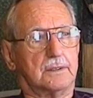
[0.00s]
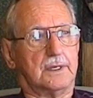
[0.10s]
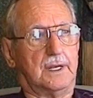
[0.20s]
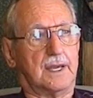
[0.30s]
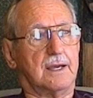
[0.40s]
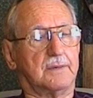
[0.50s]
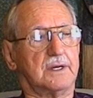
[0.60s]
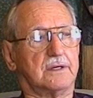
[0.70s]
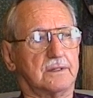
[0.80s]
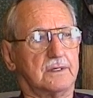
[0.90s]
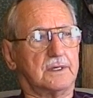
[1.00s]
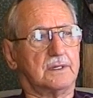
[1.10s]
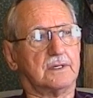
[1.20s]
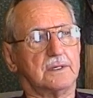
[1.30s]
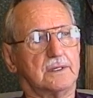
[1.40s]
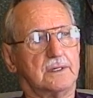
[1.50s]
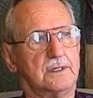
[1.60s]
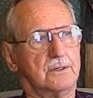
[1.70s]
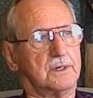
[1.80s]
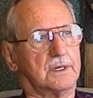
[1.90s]
he came into into the
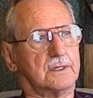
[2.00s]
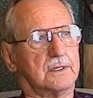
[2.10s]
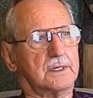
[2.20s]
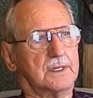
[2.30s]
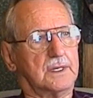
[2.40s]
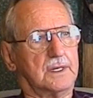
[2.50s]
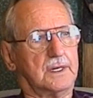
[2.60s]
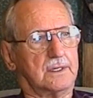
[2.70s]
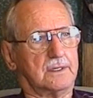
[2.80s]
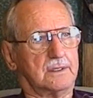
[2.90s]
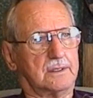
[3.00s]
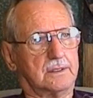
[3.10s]
unit in